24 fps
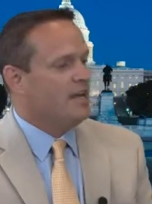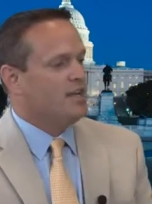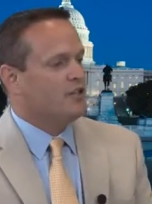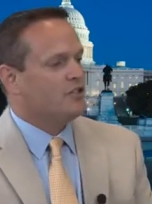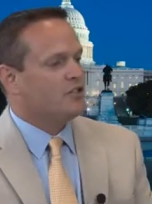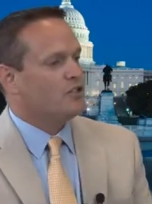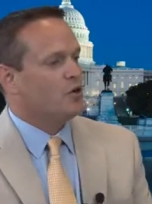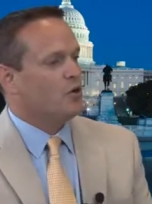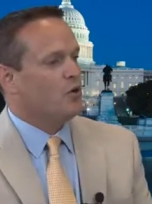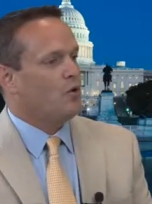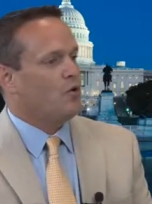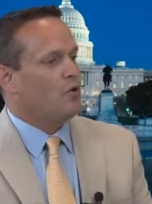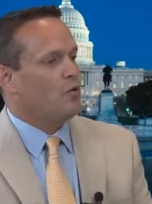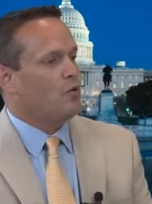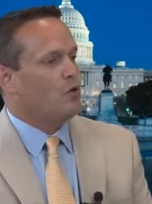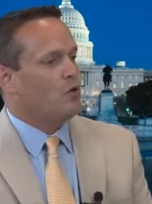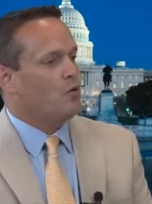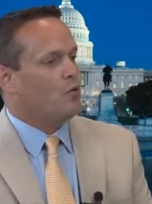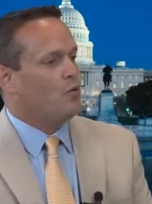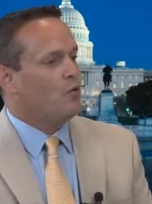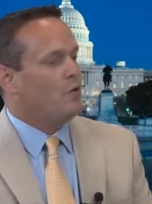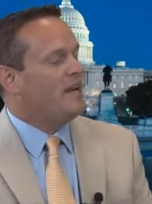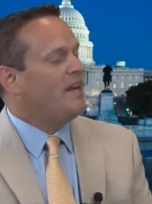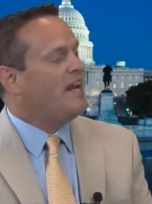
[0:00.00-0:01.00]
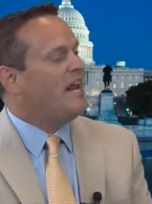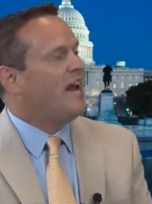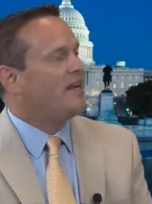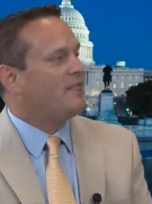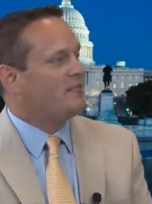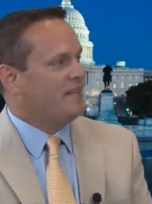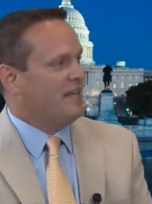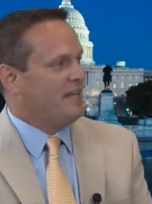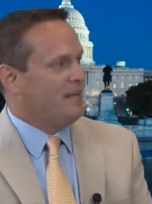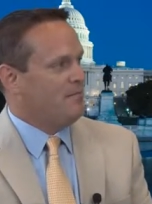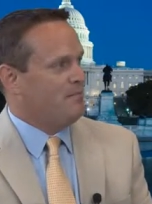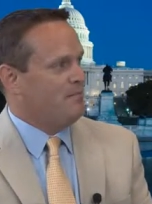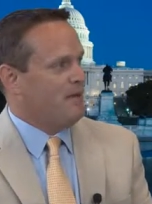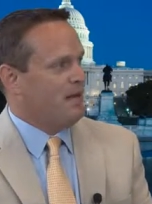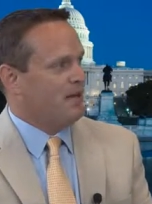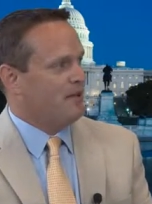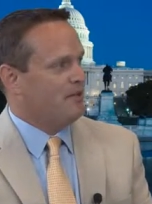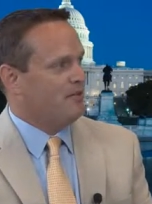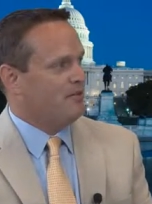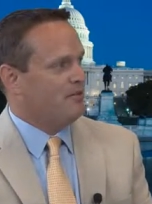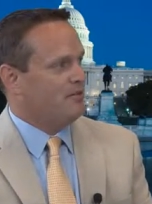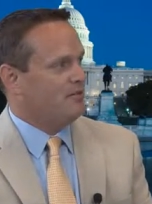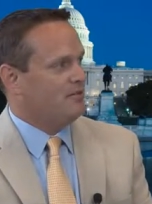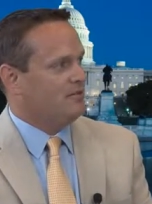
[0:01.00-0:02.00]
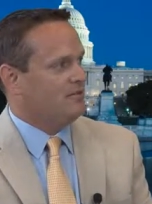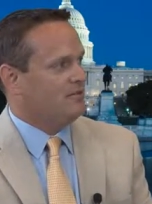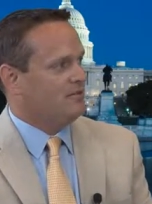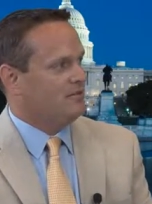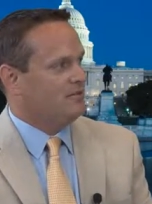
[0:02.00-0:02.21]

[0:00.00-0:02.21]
So we have to get better